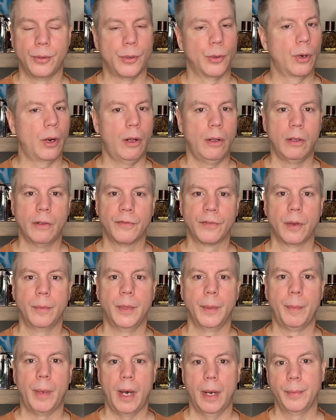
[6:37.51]
They're all
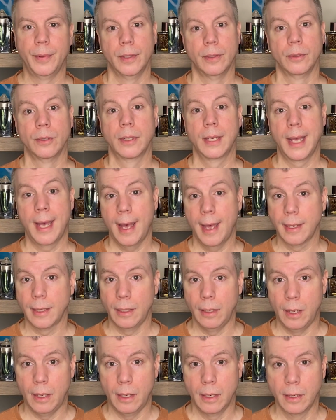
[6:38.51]
from the popular
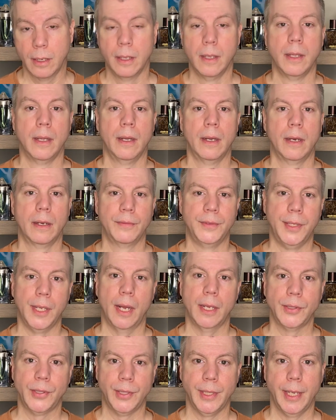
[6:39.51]
catalog of
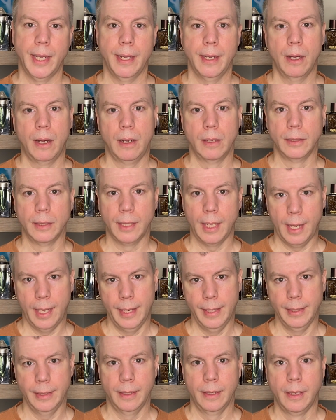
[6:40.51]
Dossier
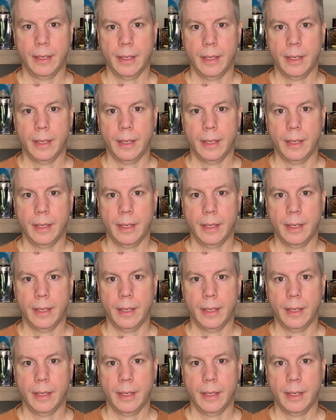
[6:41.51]
online.